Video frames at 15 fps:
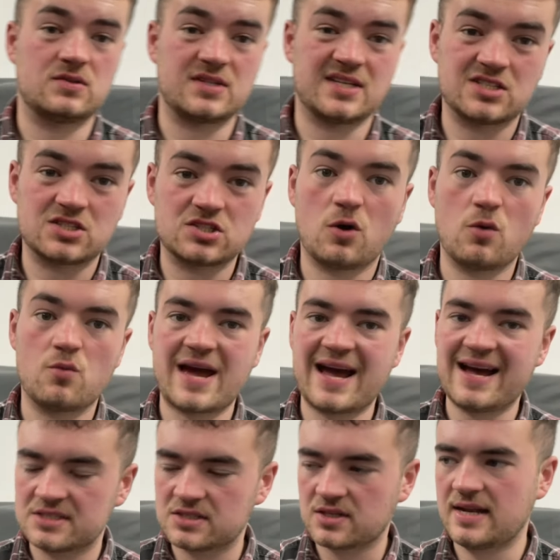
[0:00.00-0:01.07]
It sold
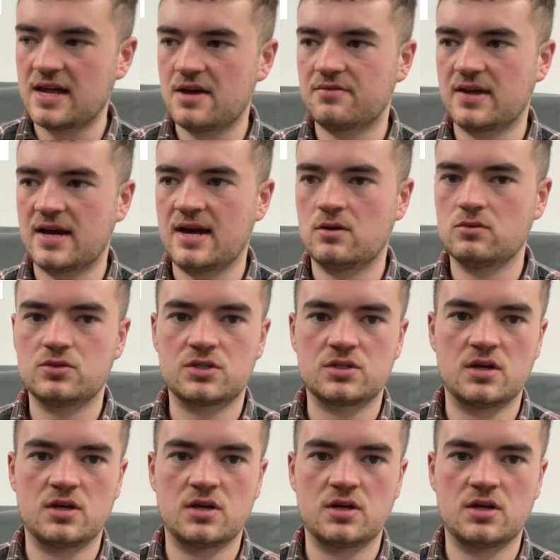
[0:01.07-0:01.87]
as I left the house,